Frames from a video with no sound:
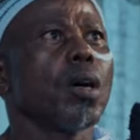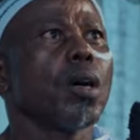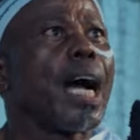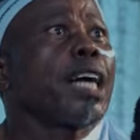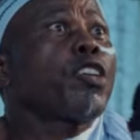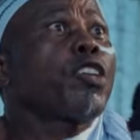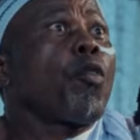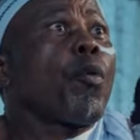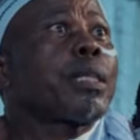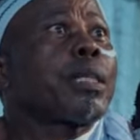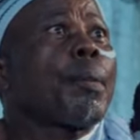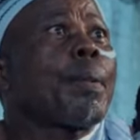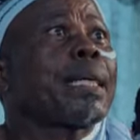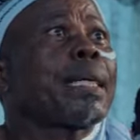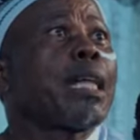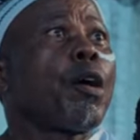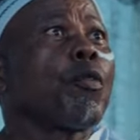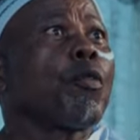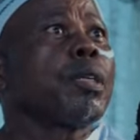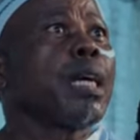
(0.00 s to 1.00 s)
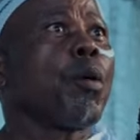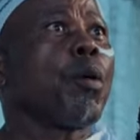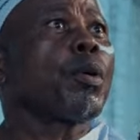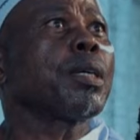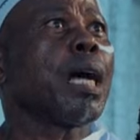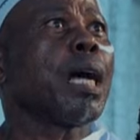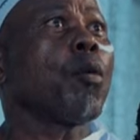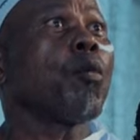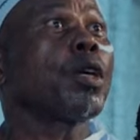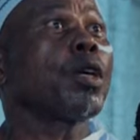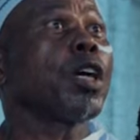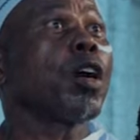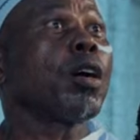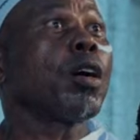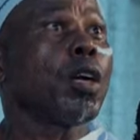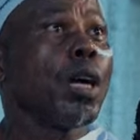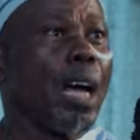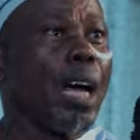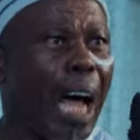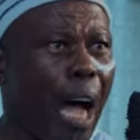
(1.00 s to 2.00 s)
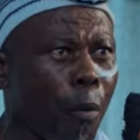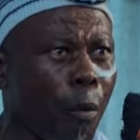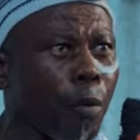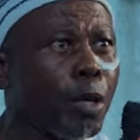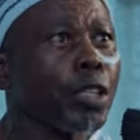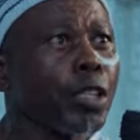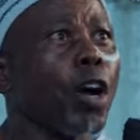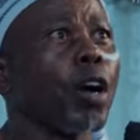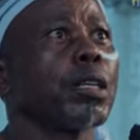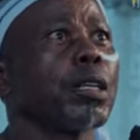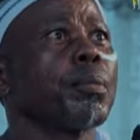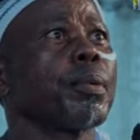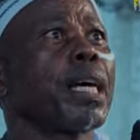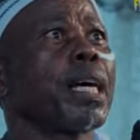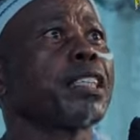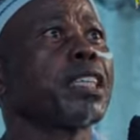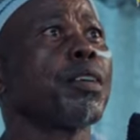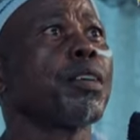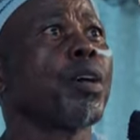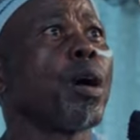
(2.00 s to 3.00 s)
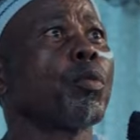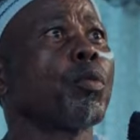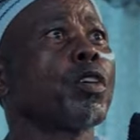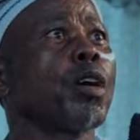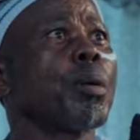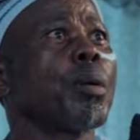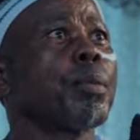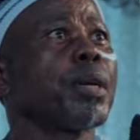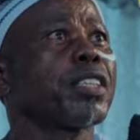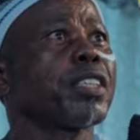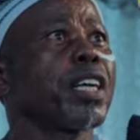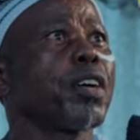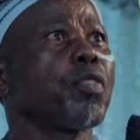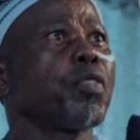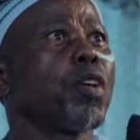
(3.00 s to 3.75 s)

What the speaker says: I don't want to make a damn way, and we are, and we are, and we are, and we are, and we are,